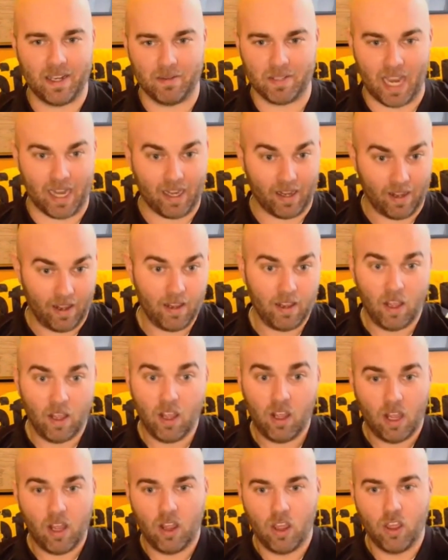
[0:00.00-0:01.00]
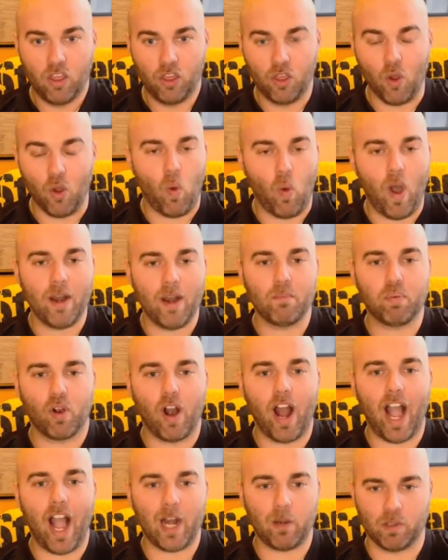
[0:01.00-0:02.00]
It's like the one
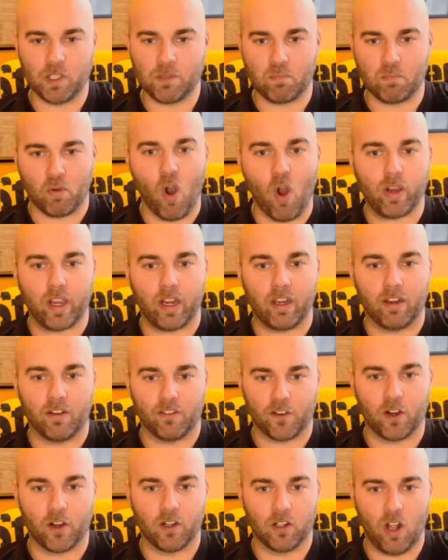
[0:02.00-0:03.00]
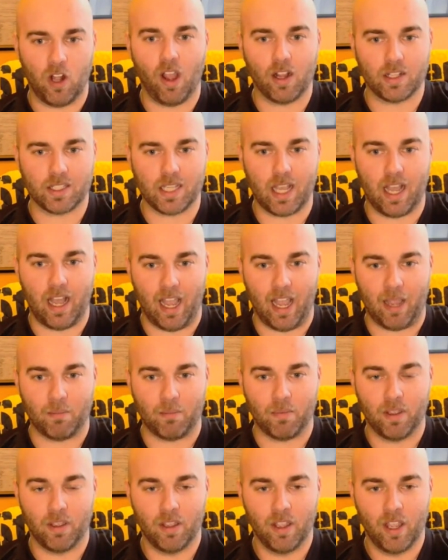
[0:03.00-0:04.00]
pride was broken for a long time,
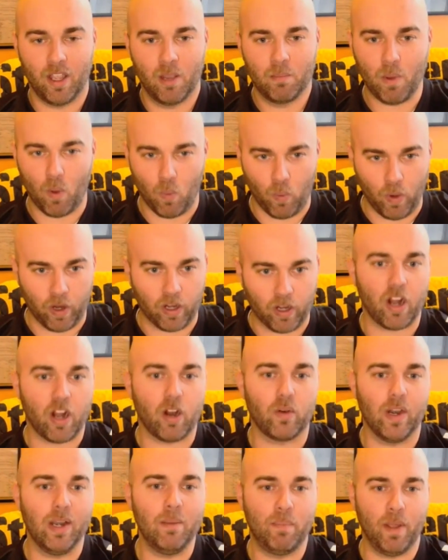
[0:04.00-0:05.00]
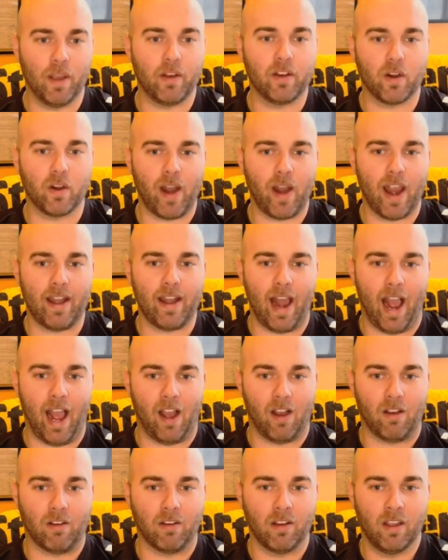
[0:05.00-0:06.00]
but we're going to rebuild it right
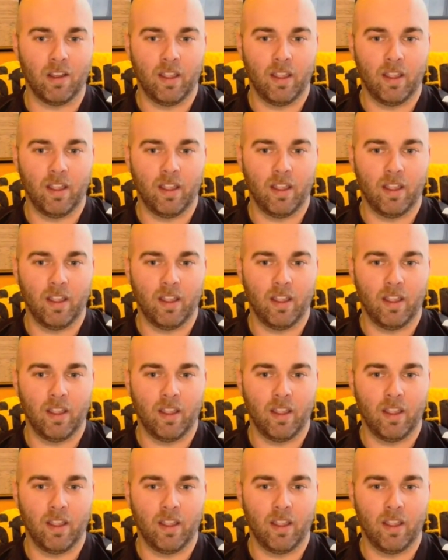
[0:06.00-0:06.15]
now.